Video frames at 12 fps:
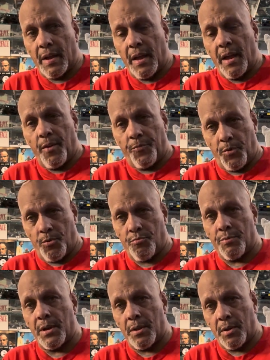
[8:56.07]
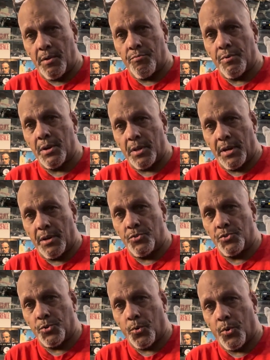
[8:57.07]
If you really, really
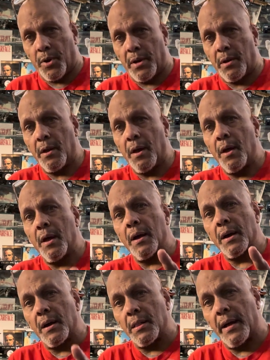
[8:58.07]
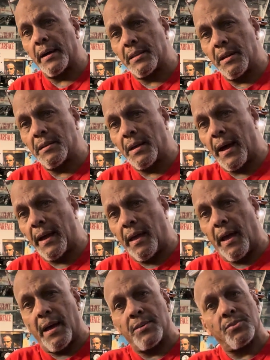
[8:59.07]
enjoy collecting
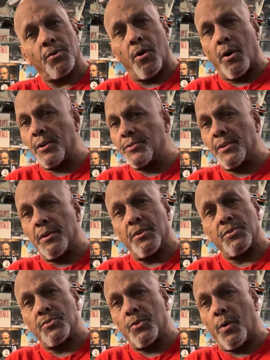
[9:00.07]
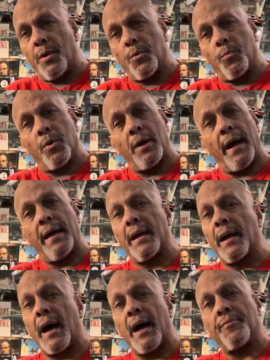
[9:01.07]
die-cast cars, there is no other word. I had a
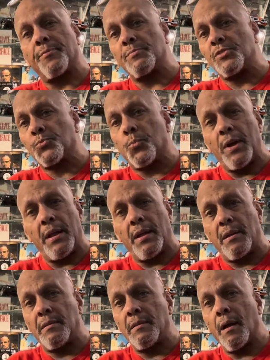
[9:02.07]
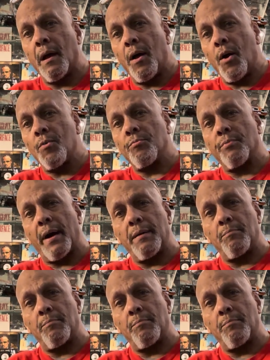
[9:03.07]
guy from Sweden write